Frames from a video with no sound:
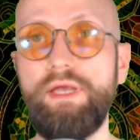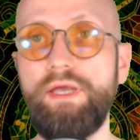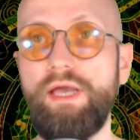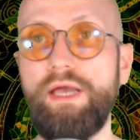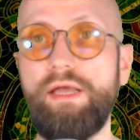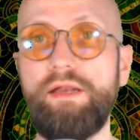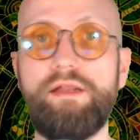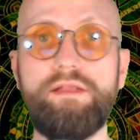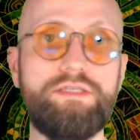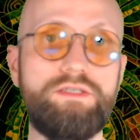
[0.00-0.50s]

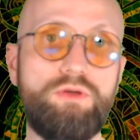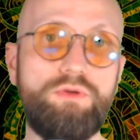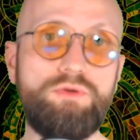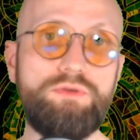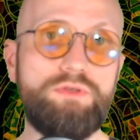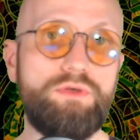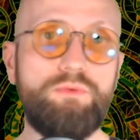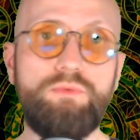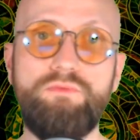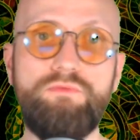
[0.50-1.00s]
and it is
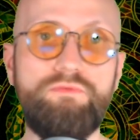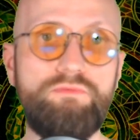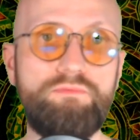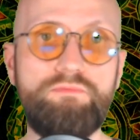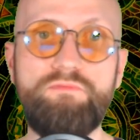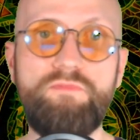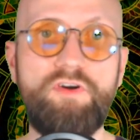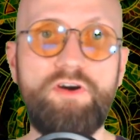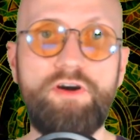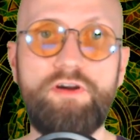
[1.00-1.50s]
also
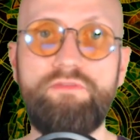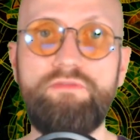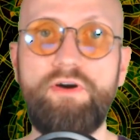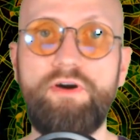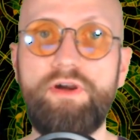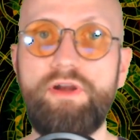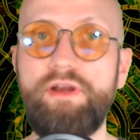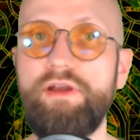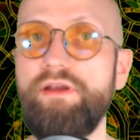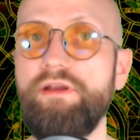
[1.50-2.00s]
very,
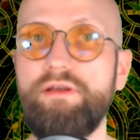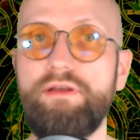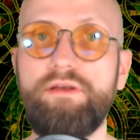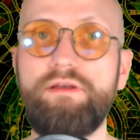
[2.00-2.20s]
very,